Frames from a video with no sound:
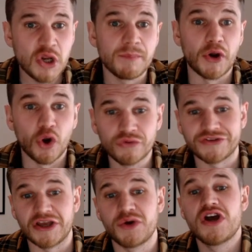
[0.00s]
but
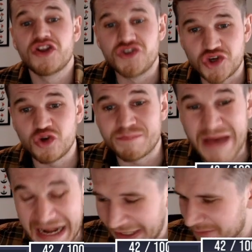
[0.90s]
also Jude
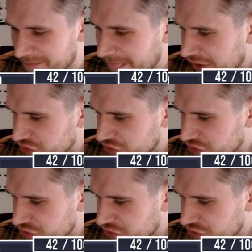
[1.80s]
Bellingham.